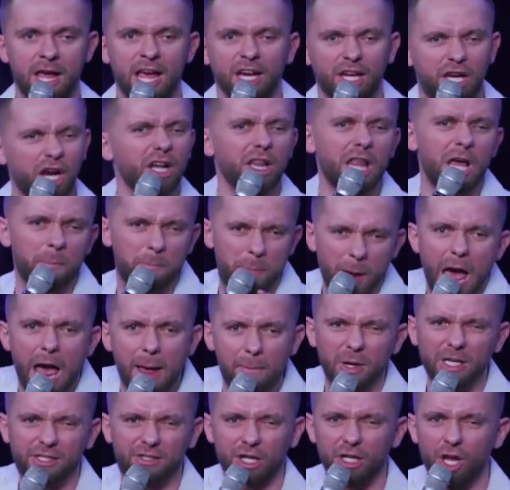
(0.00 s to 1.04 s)
Killing
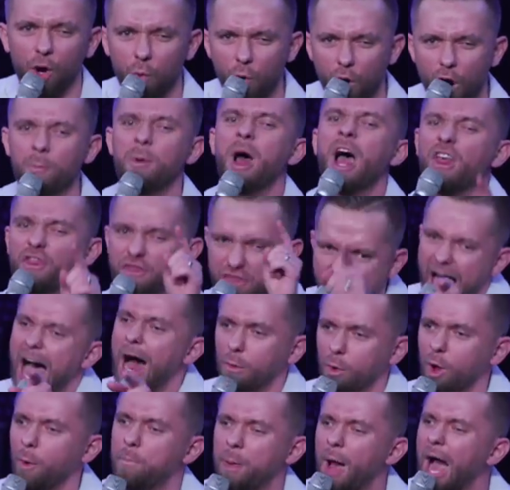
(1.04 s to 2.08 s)
babies in the womb, that
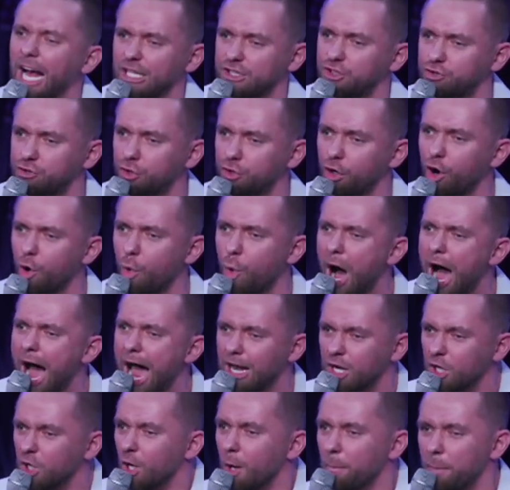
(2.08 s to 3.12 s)
will pass too. Why?
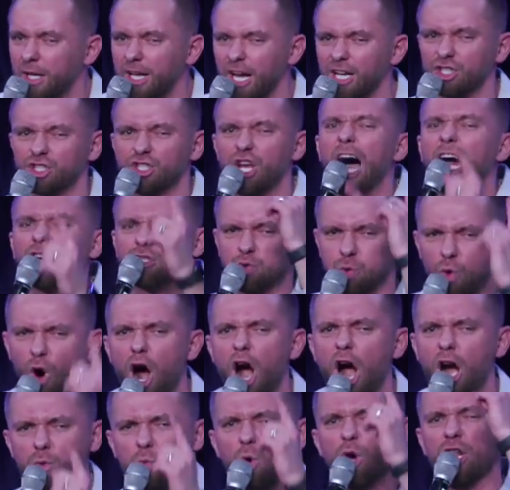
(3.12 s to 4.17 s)
Because God's
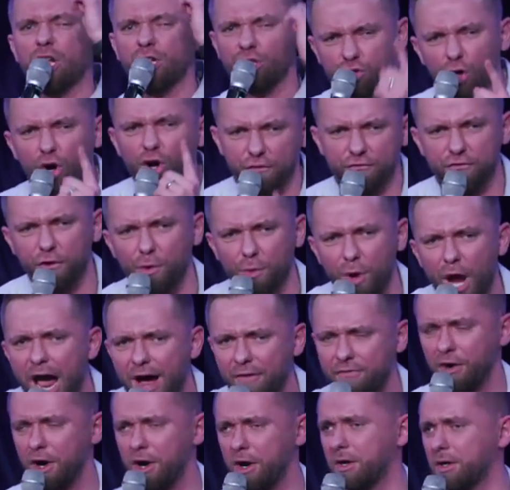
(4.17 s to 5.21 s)
word will endure
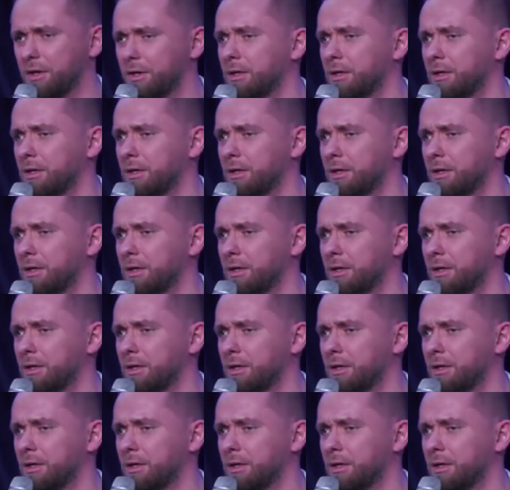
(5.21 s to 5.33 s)
forever